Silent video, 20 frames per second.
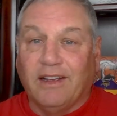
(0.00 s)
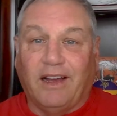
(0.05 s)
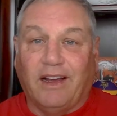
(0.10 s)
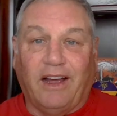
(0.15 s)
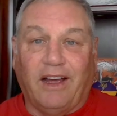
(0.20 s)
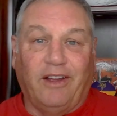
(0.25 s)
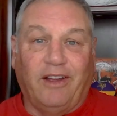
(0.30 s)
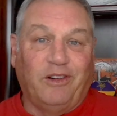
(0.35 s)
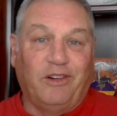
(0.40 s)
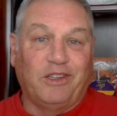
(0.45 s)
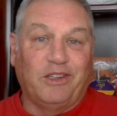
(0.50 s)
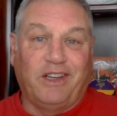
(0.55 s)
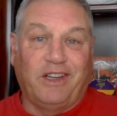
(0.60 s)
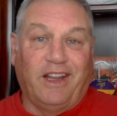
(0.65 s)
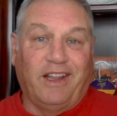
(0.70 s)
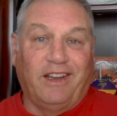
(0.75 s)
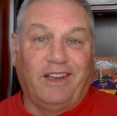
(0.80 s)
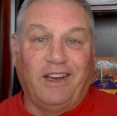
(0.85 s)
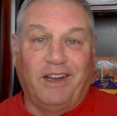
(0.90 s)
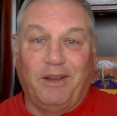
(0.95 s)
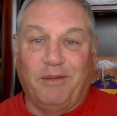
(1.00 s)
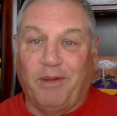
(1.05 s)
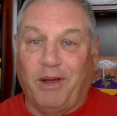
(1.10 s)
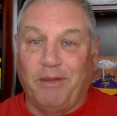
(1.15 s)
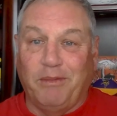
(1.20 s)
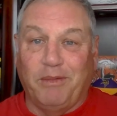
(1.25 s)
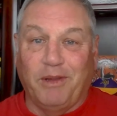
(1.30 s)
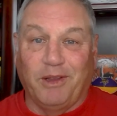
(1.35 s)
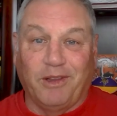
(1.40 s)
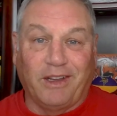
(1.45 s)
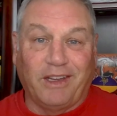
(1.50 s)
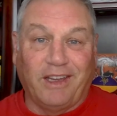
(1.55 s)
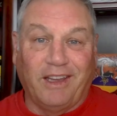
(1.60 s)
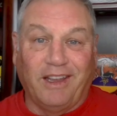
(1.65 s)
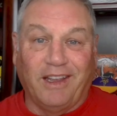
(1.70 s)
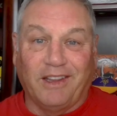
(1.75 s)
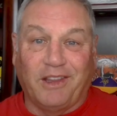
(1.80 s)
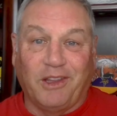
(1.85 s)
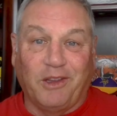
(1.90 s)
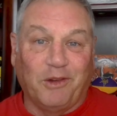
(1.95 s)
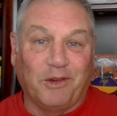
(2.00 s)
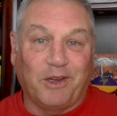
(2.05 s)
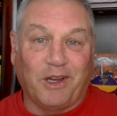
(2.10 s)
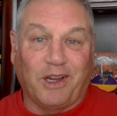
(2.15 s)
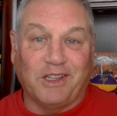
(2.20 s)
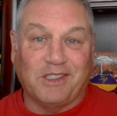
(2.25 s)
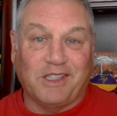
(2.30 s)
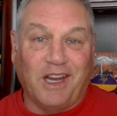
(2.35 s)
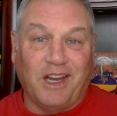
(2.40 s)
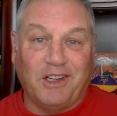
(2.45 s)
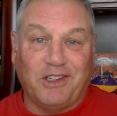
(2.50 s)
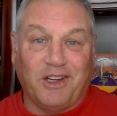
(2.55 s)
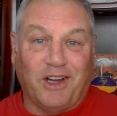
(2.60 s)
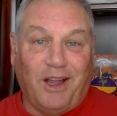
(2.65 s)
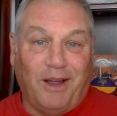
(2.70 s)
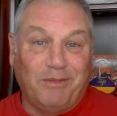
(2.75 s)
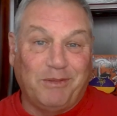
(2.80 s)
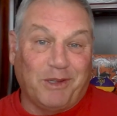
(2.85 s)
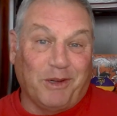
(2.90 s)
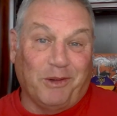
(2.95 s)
I understand that he might be looking at the Utah State job,